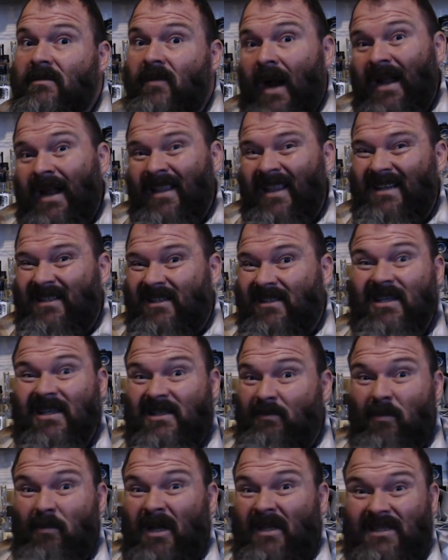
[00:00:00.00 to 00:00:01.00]
right? Like
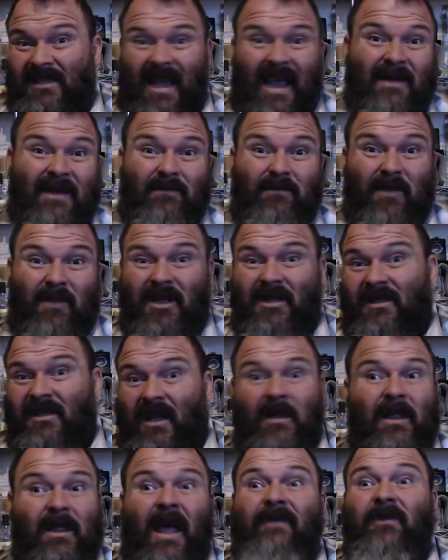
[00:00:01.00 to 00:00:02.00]
6 months, 8 months,
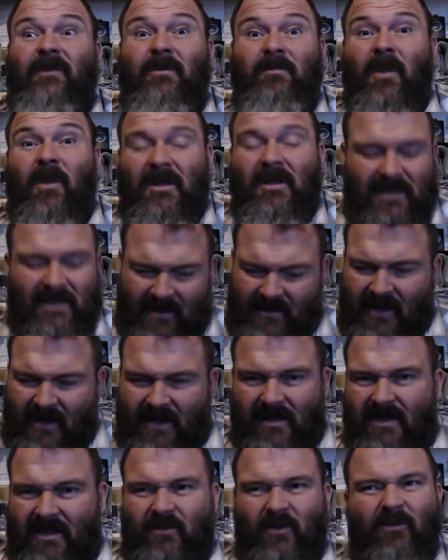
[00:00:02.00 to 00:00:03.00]
11 months. I
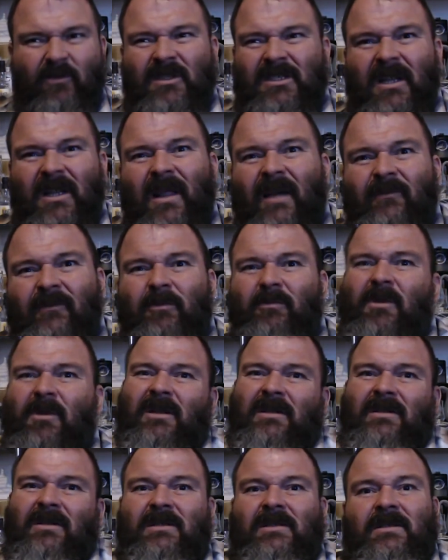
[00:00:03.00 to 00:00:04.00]
think this one was 11
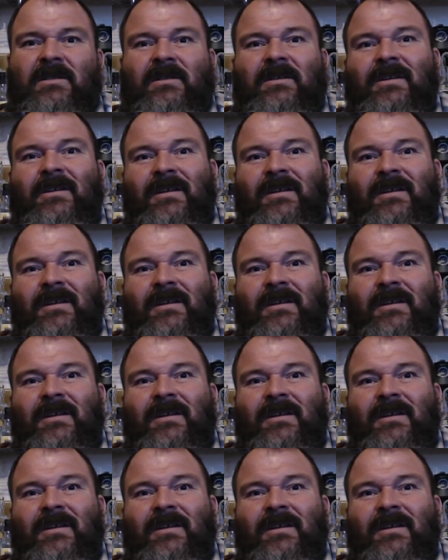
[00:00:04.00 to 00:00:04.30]
months.